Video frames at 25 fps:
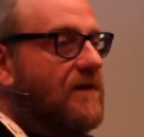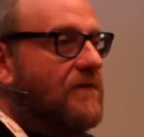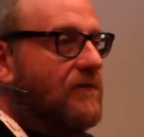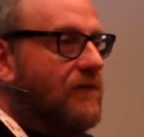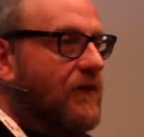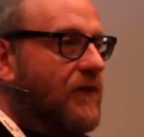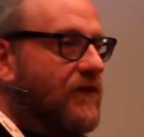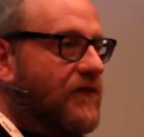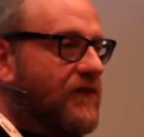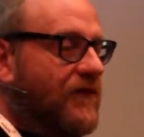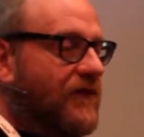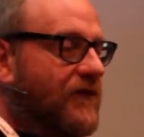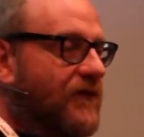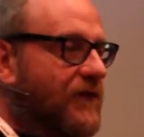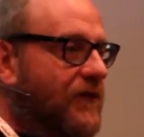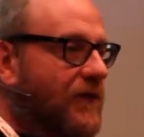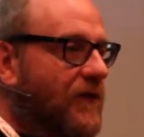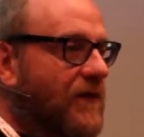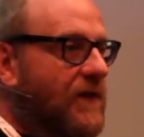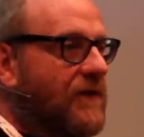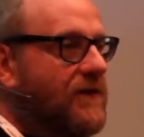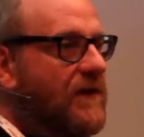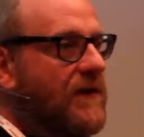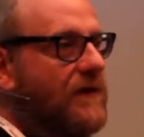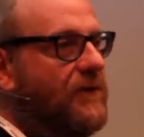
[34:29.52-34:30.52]
was the
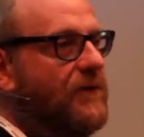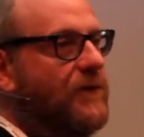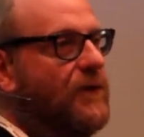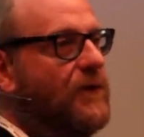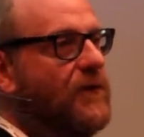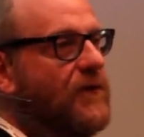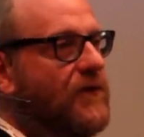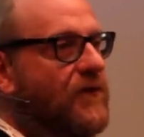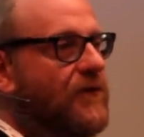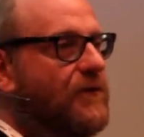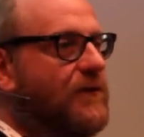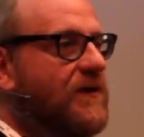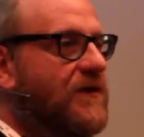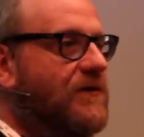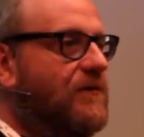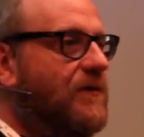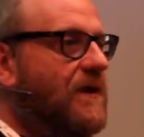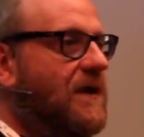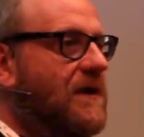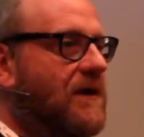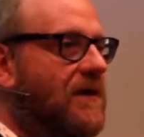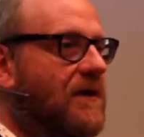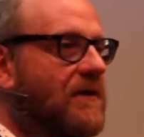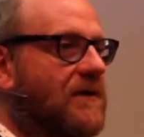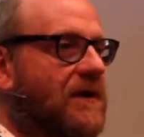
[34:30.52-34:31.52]
driving force
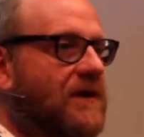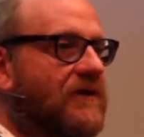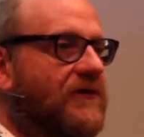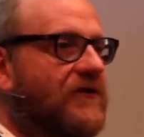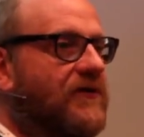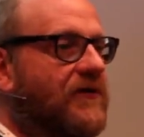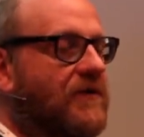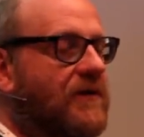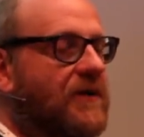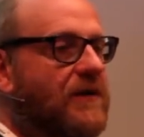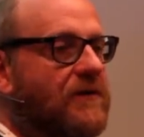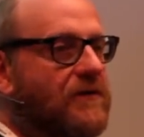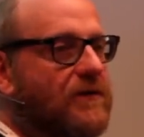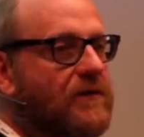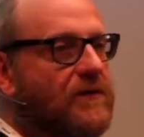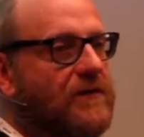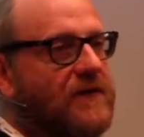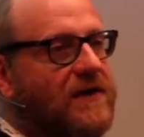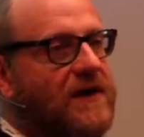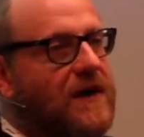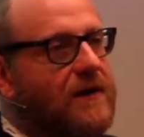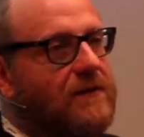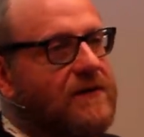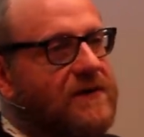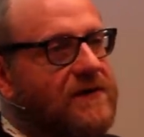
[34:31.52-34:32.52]
between our entire
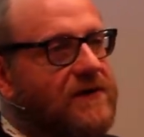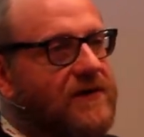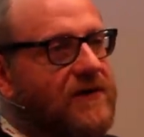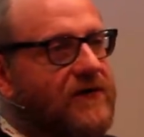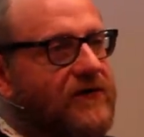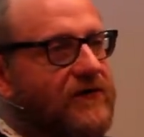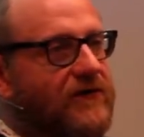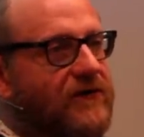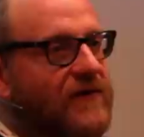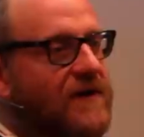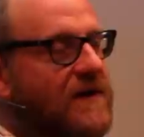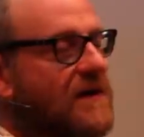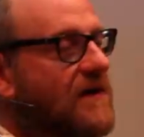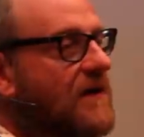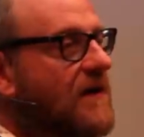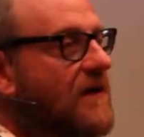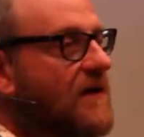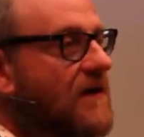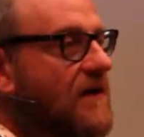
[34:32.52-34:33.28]
audio industry,